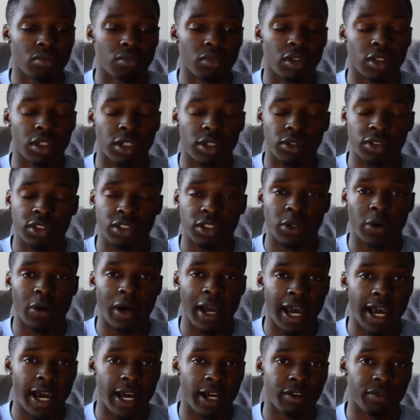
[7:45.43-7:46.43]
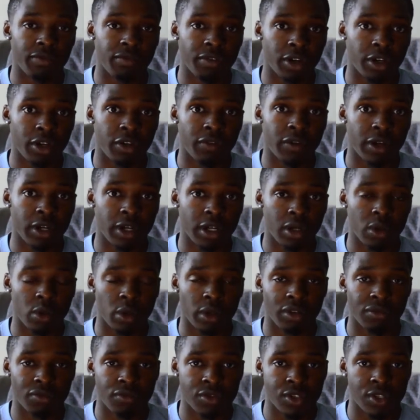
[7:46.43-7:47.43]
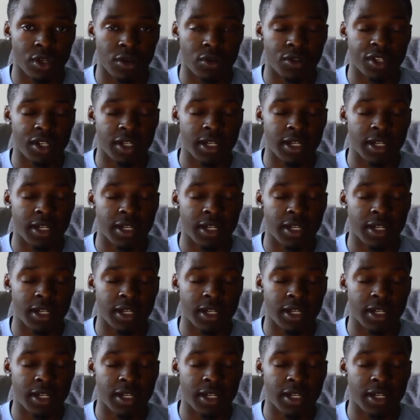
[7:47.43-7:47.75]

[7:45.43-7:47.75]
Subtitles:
you know, still had very, very quick results.